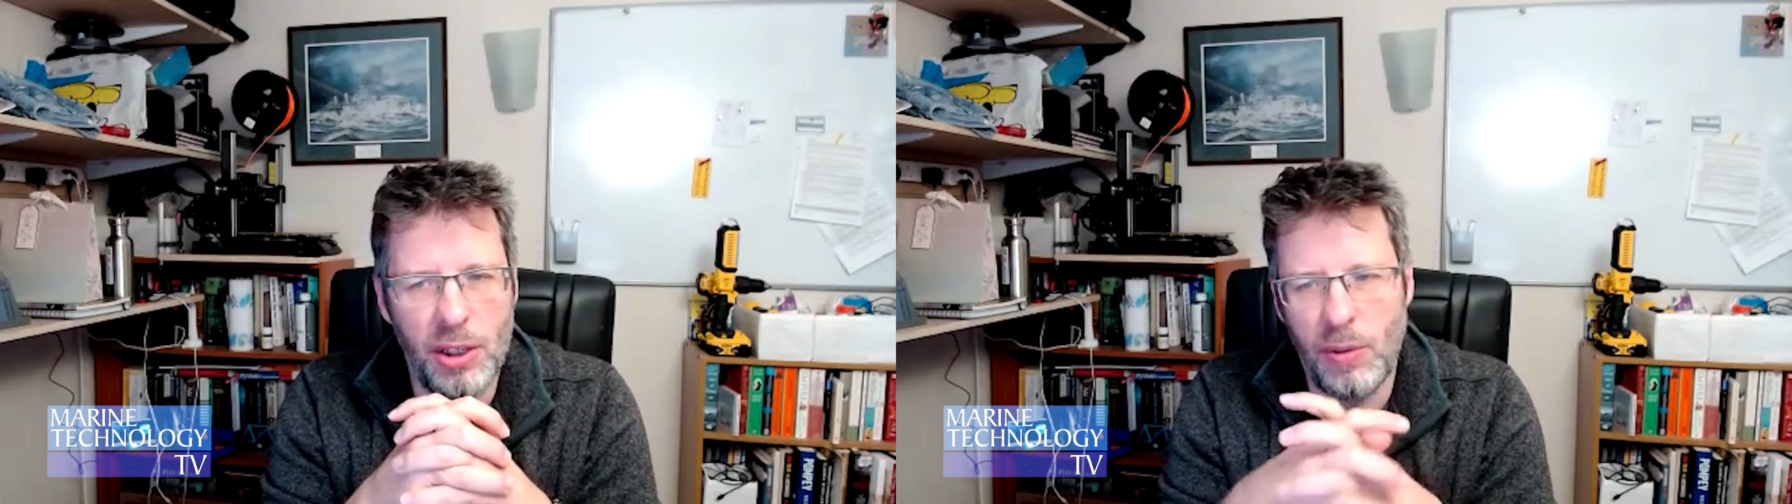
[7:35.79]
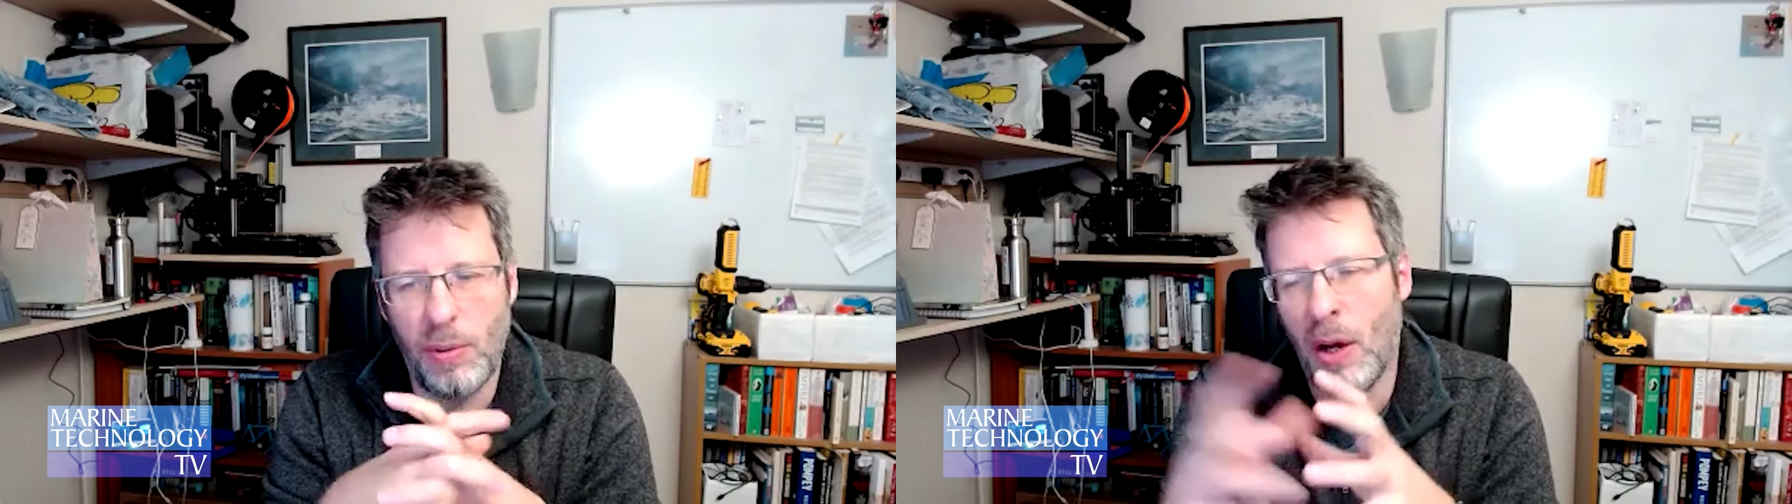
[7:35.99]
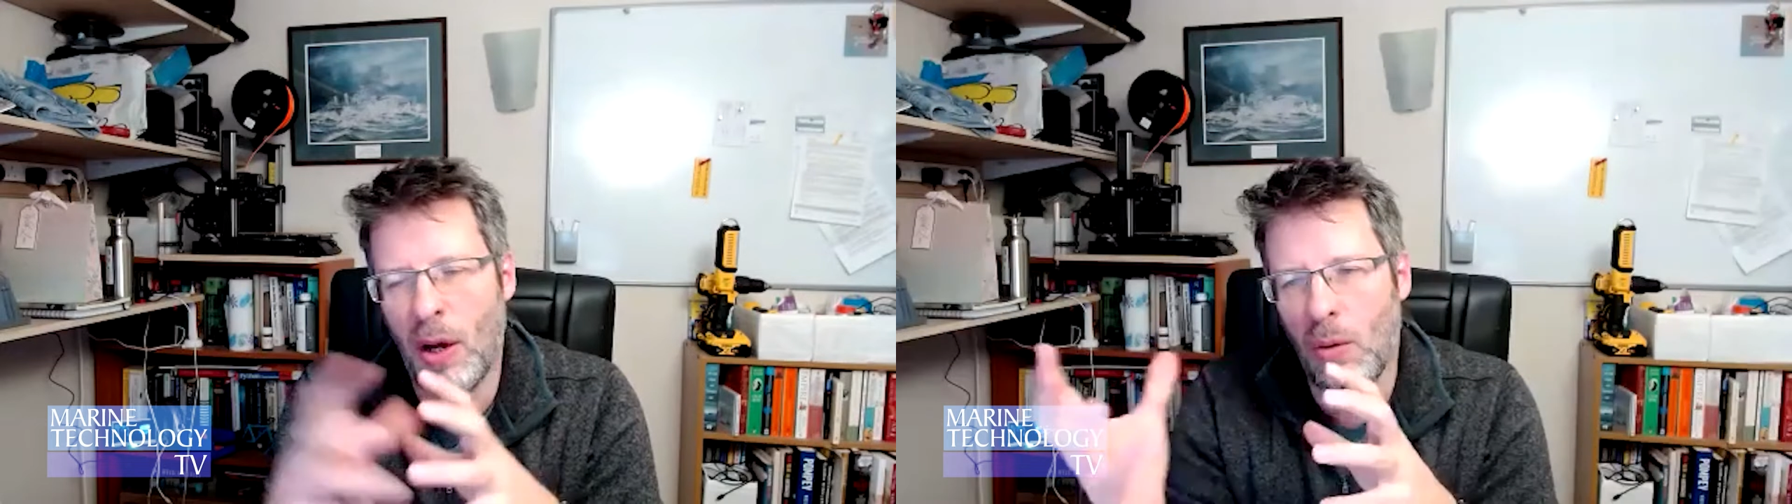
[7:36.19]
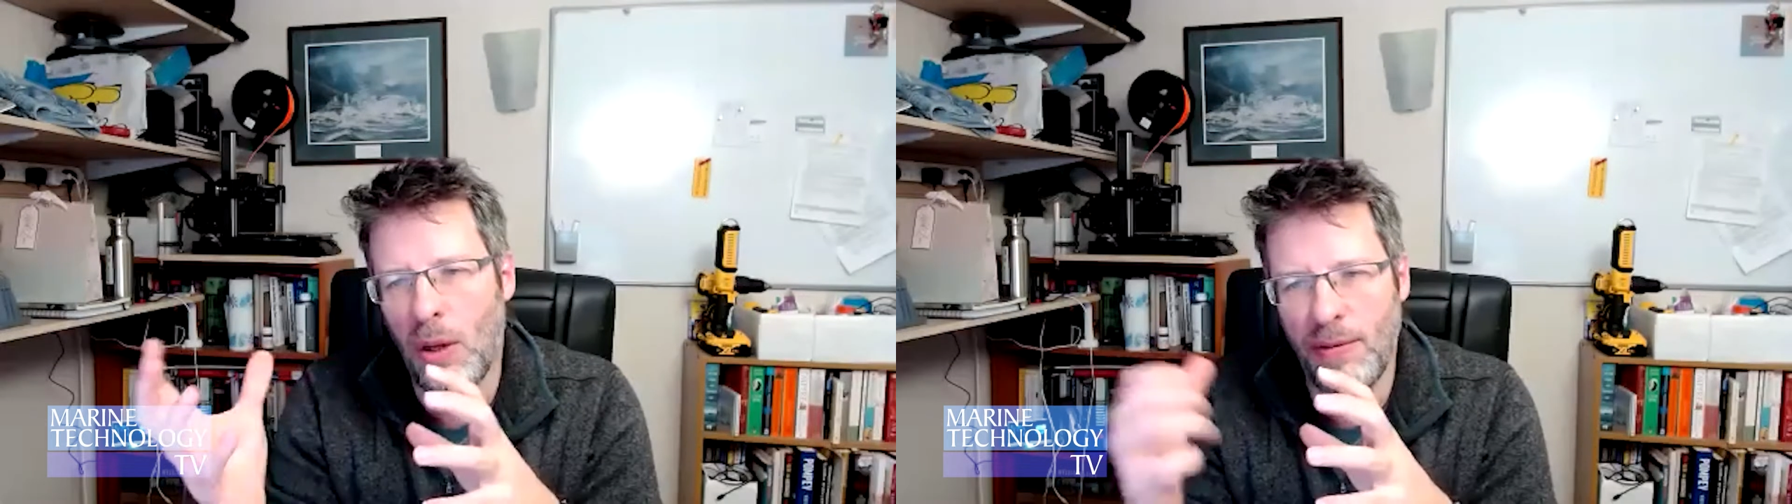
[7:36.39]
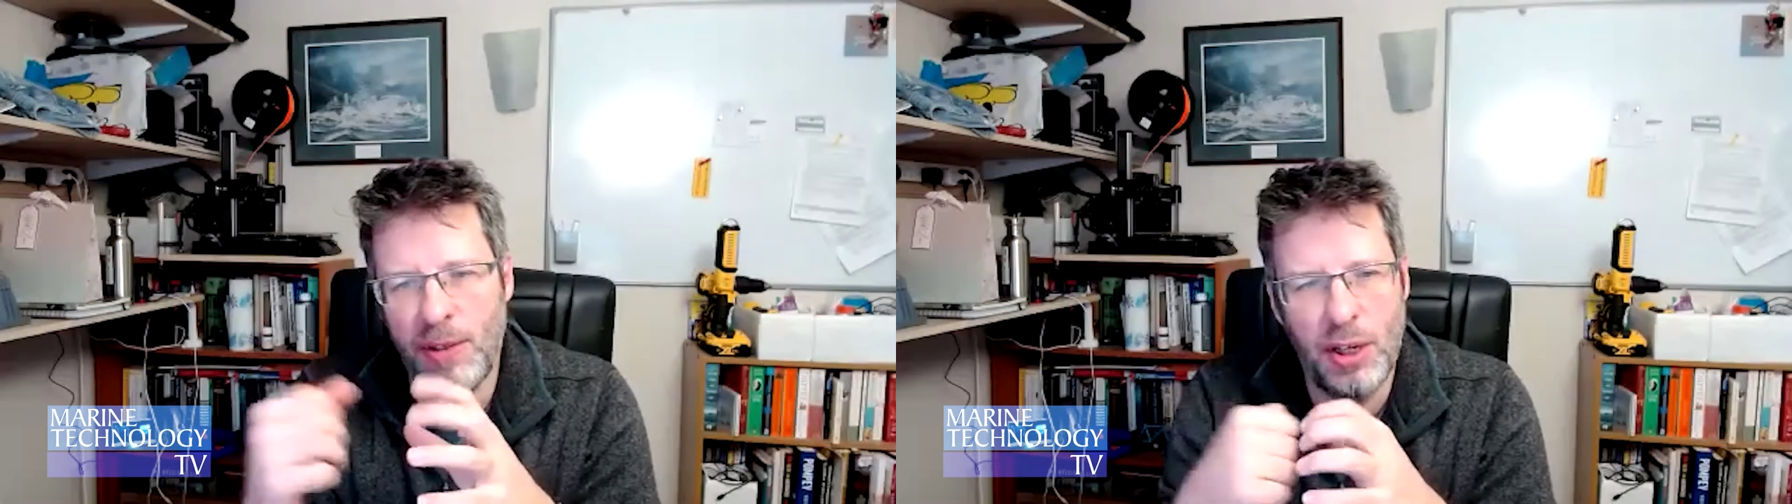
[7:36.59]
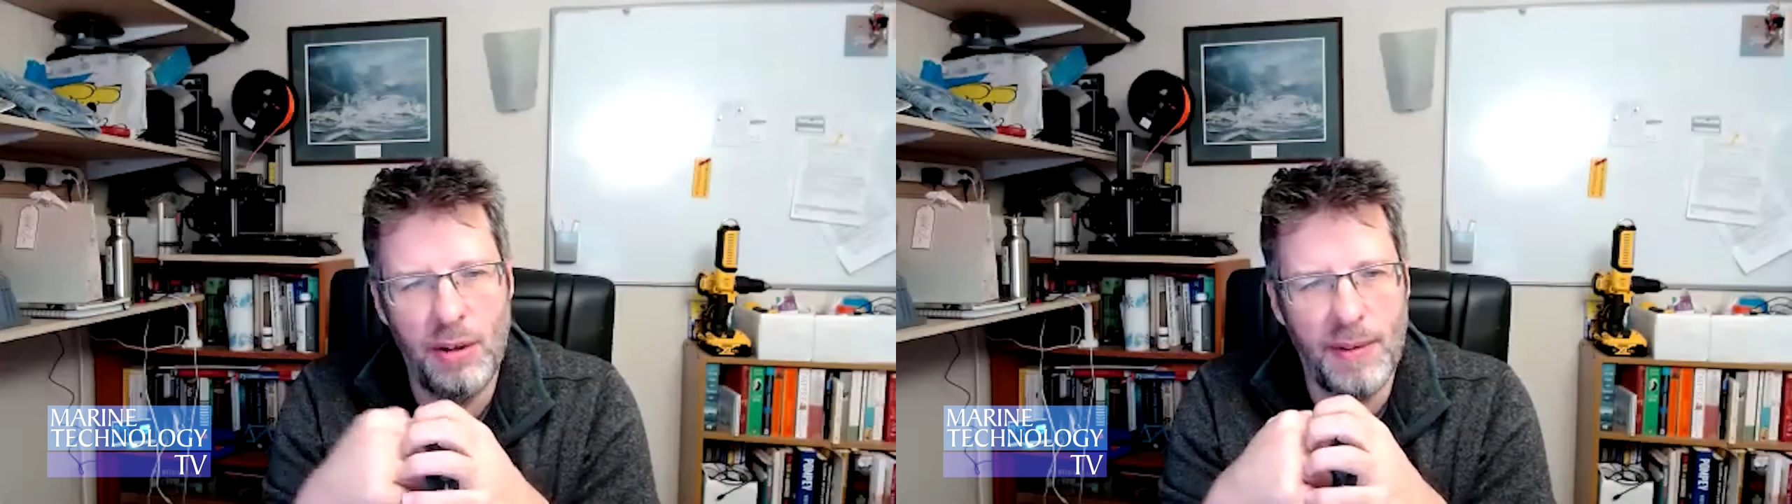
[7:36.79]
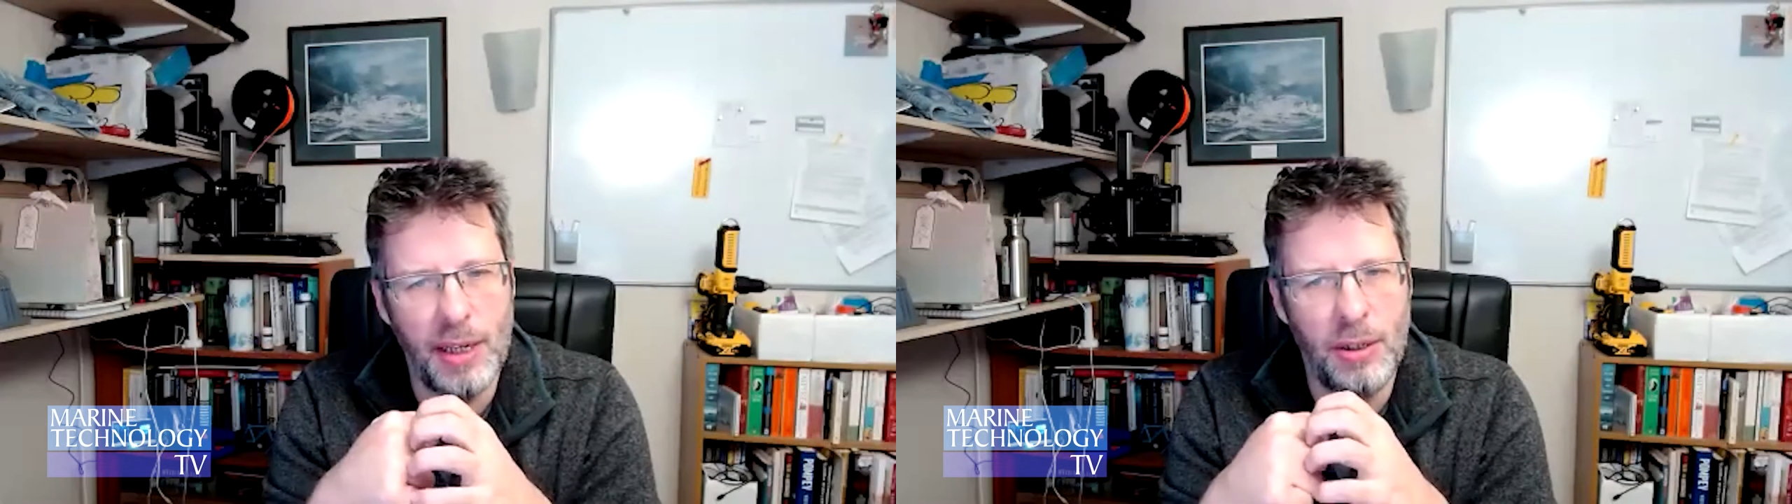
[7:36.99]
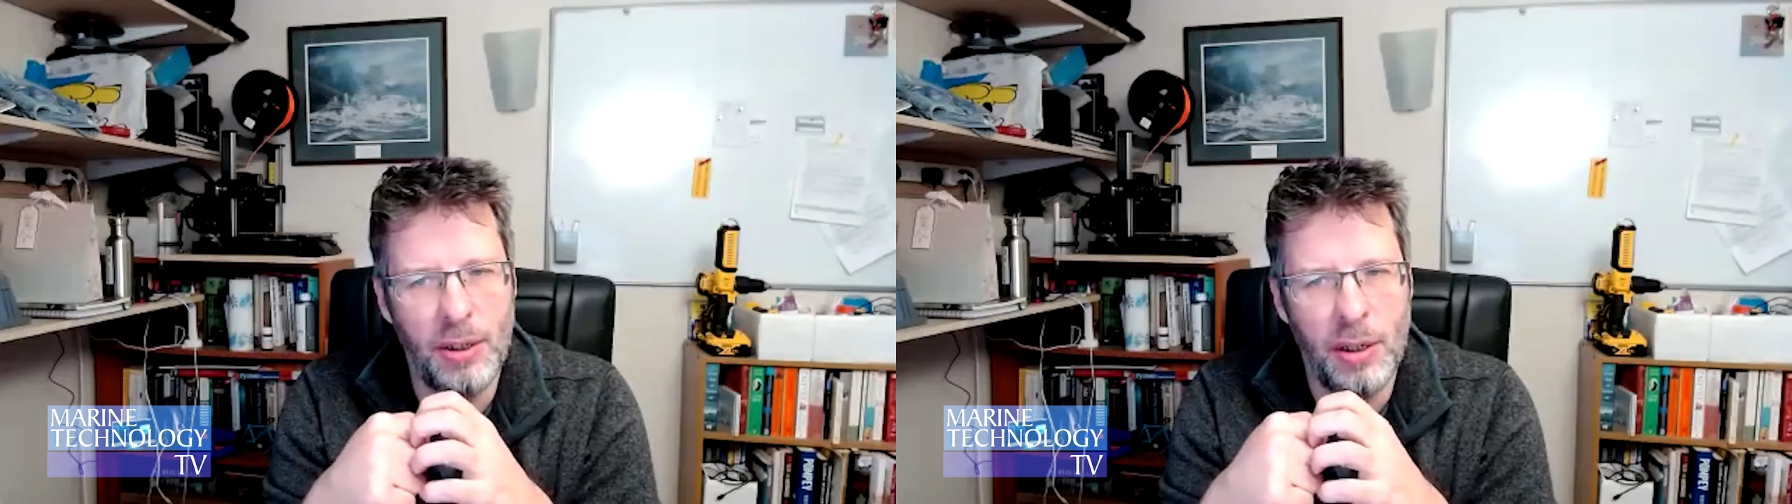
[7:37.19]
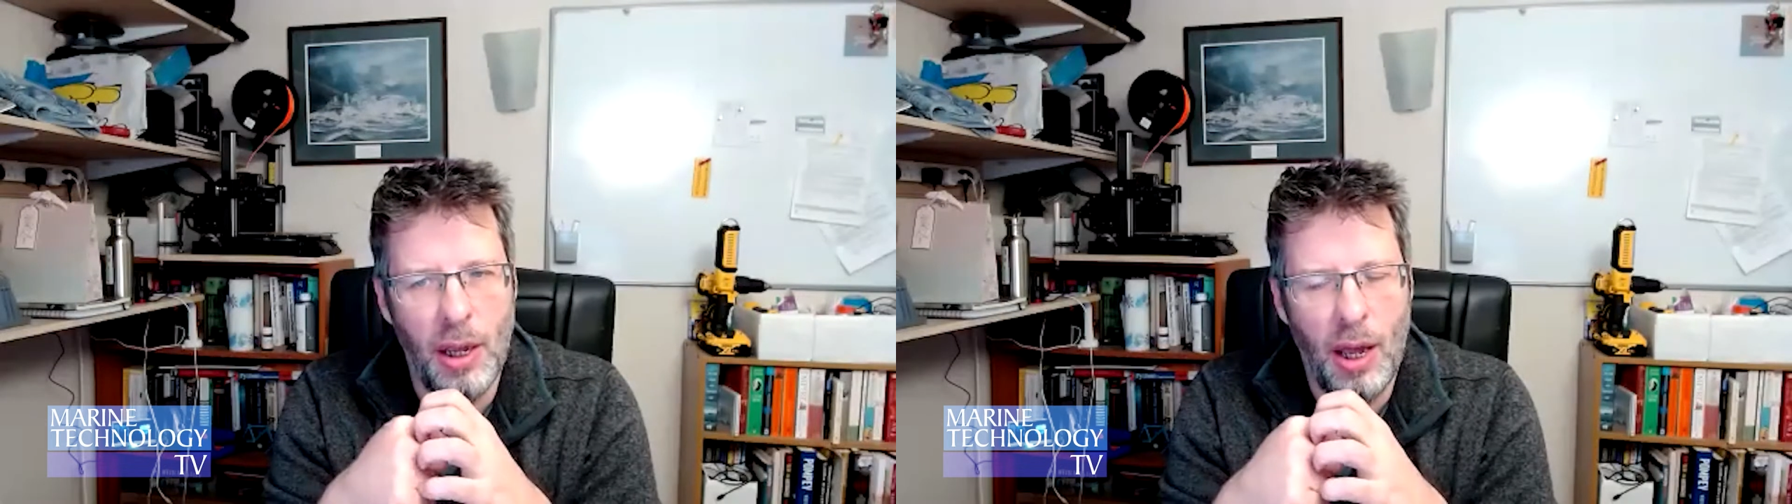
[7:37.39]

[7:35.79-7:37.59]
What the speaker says: doing a whole load of surveys.